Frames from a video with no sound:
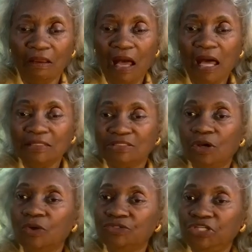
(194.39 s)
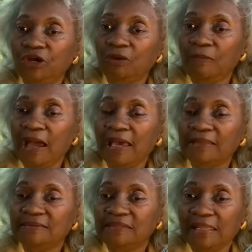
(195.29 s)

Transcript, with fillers: God told Jeremiah